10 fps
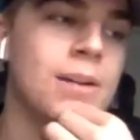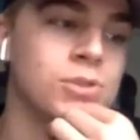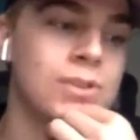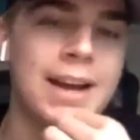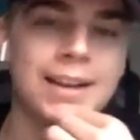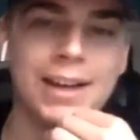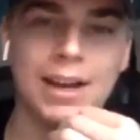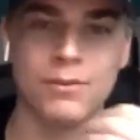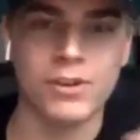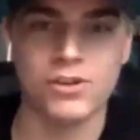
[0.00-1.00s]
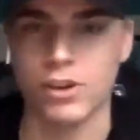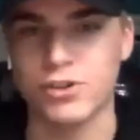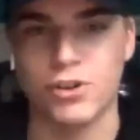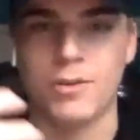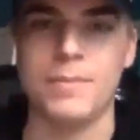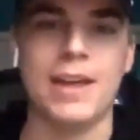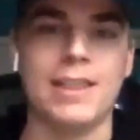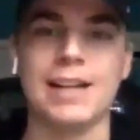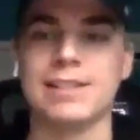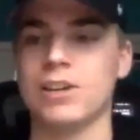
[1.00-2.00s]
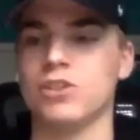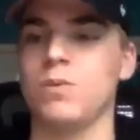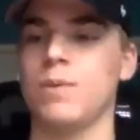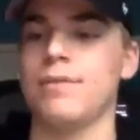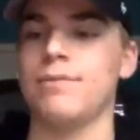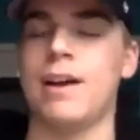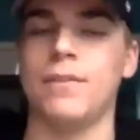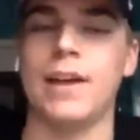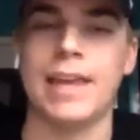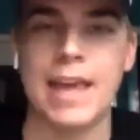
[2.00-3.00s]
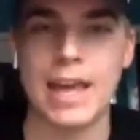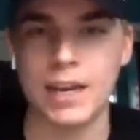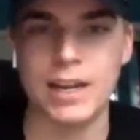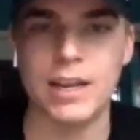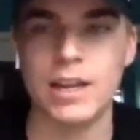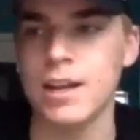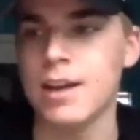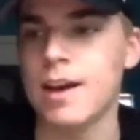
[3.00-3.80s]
So I had to kind of restructure. And that's actually when I found like Andy,